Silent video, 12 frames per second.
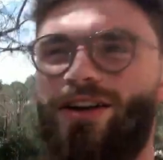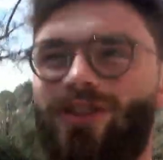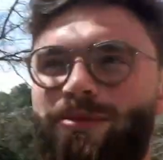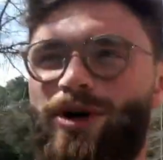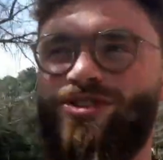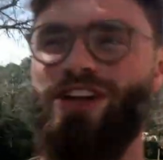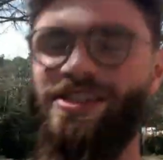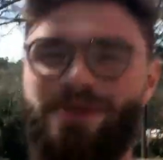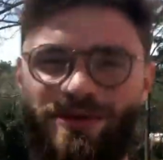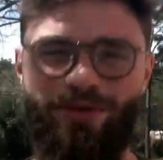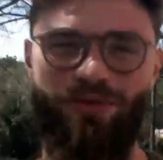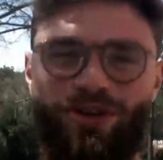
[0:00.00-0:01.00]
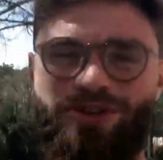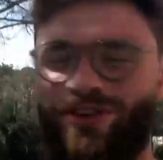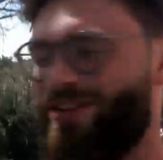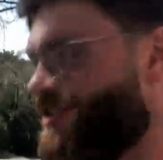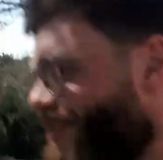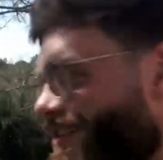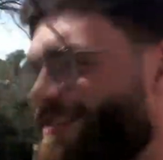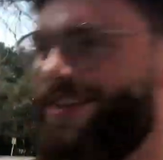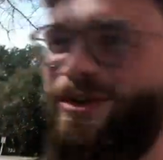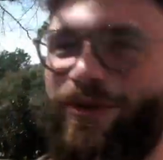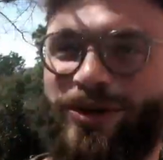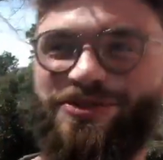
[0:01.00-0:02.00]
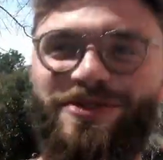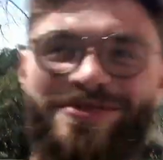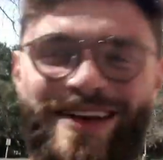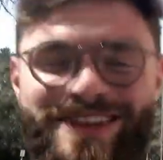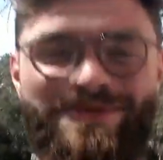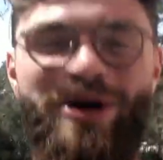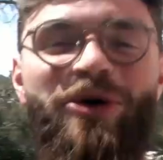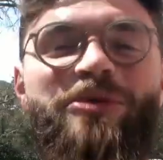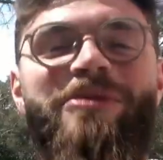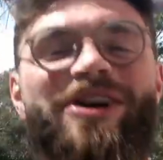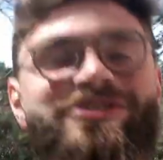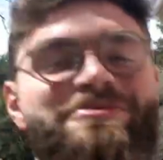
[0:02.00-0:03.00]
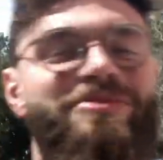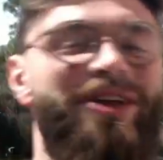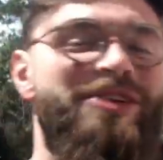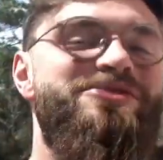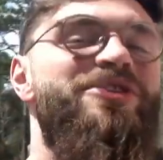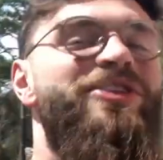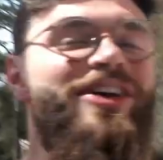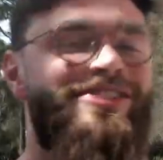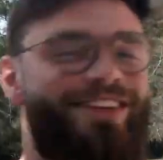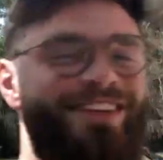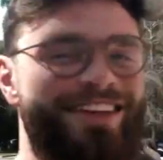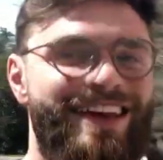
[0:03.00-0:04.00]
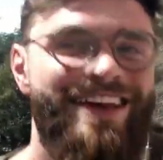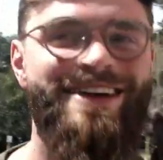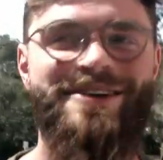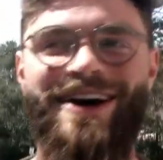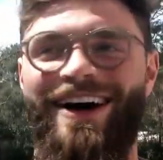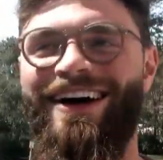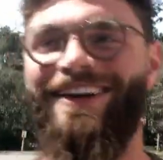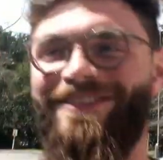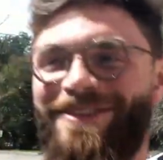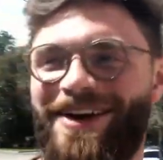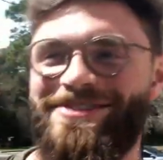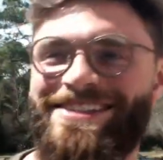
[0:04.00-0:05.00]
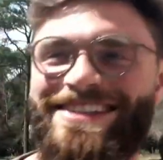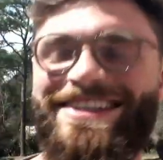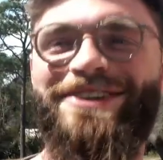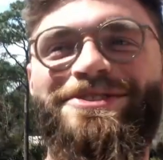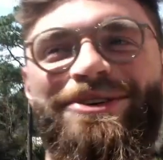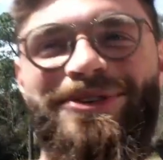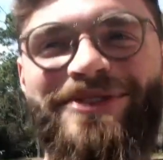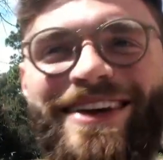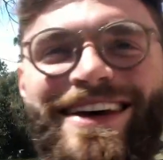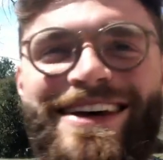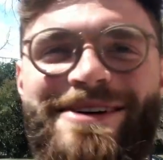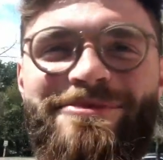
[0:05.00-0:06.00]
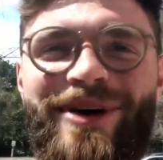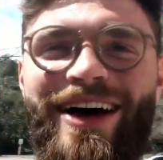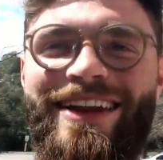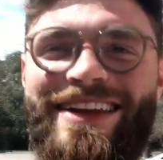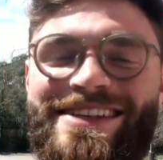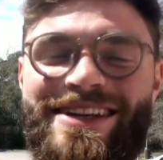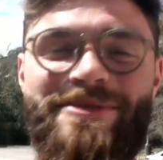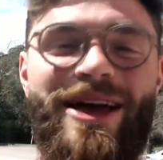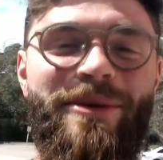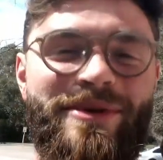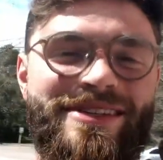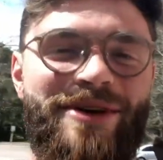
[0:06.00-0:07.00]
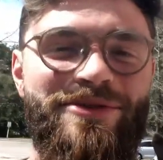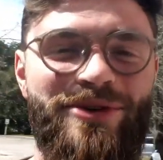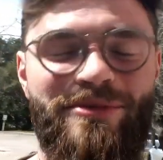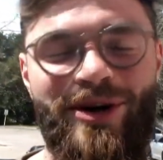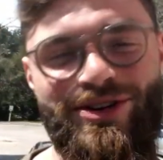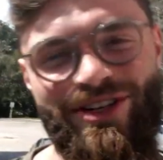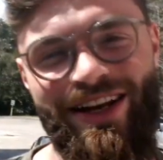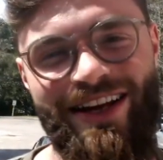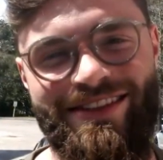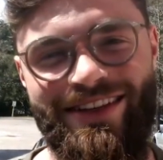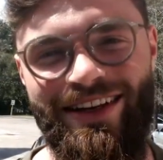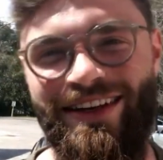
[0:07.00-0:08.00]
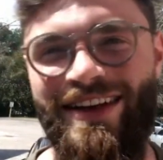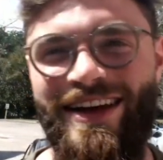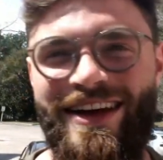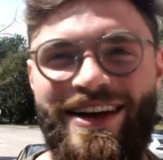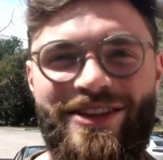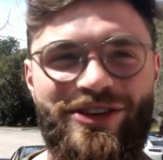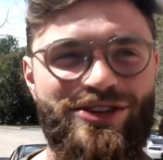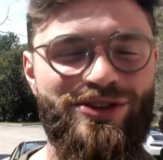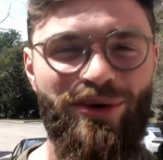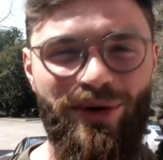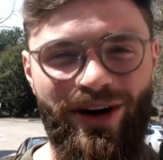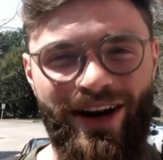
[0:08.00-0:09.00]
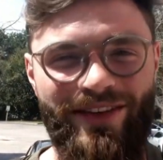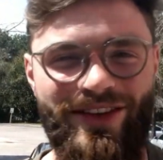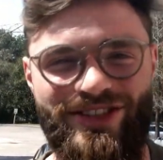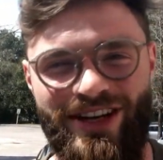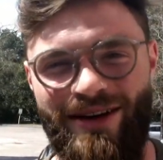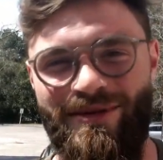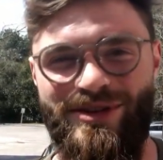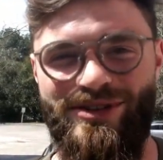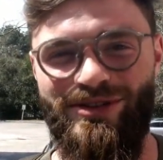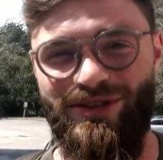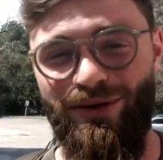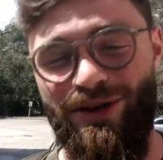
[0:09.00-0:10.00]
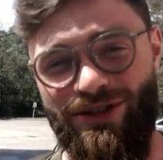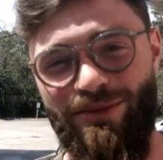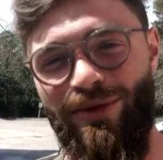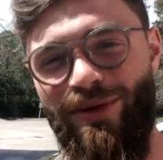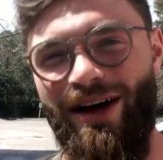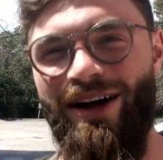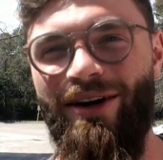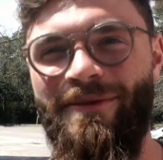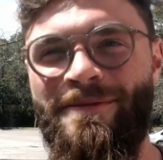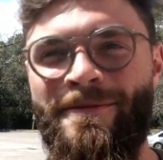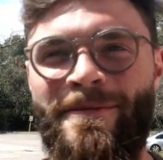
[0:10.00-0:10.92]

merchandise meeting with Richard. Richard is actually my old boss from Plato's Closet when I was 16 years old. But he's going to be helping us out with doing merchandising. The store and the gym is doing super well,